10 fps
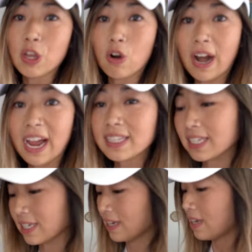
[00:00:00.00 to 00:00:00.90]
you're at.
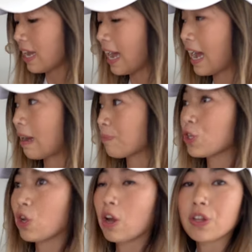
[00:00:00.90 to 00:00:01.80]
Um,
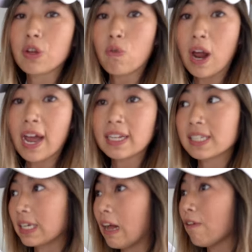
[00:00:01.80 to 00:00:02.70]
you go to the ride
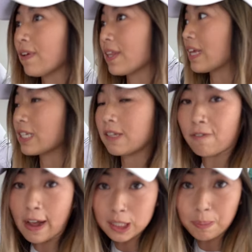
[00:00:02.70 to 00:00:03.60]
itself and then there's a
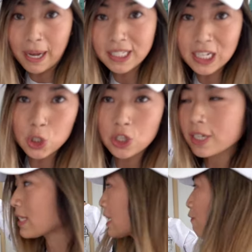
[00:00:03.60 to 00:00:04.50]
fast pass
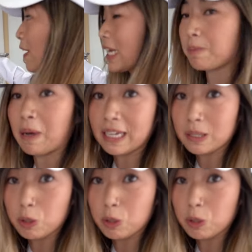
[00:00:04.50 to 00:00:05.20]
entrance and the fast pass